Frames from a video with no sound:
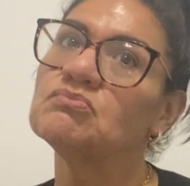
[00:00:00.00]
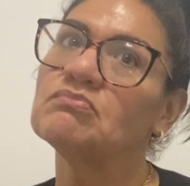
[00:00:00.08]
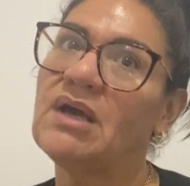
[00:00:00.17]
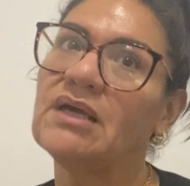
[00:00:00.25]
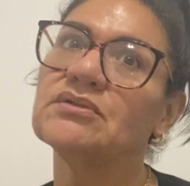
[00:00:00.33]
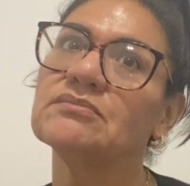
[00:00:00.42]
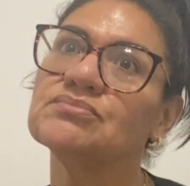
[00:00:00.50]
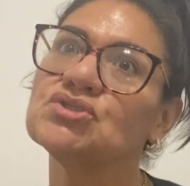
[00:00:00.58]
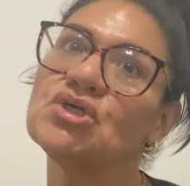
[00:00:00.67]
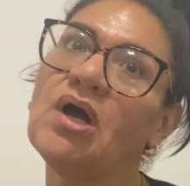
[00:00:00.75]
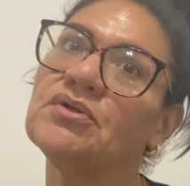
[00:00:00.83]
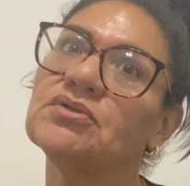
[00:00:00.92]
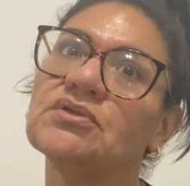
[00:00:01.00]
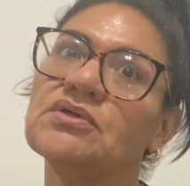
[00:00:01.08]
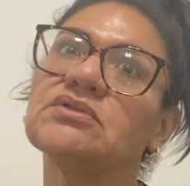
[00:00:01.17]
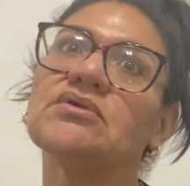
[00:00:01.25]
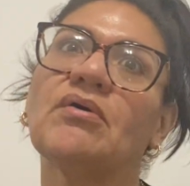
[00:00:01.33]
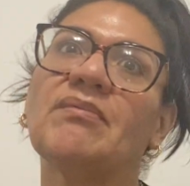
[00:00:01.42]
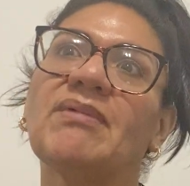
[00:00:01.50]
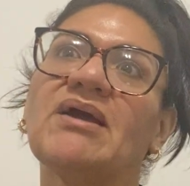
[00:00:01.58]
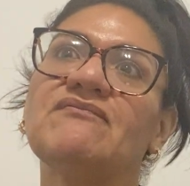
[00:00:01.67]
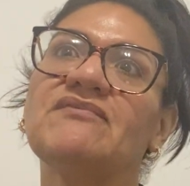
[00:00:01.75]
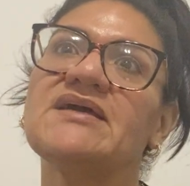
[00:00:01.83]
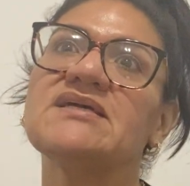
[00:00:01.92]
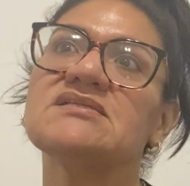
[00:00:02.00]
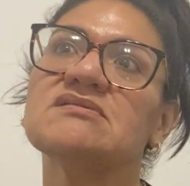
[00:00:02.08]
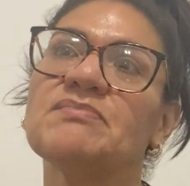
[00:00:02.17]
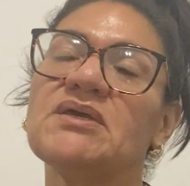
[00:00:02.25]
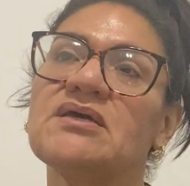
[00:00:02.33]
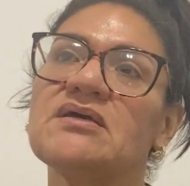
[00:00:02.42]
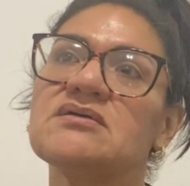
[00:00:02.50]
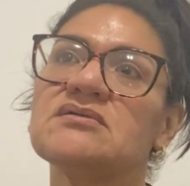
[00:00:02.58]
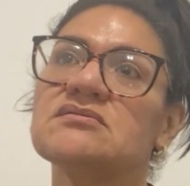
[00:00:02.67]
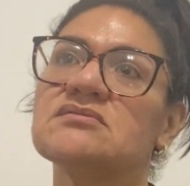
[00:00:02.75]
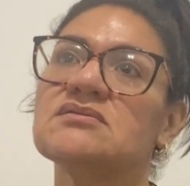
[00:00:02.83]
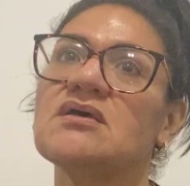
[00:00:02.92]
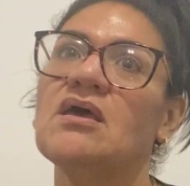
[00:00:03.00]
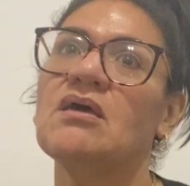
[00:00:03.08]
had a shocked look on my face because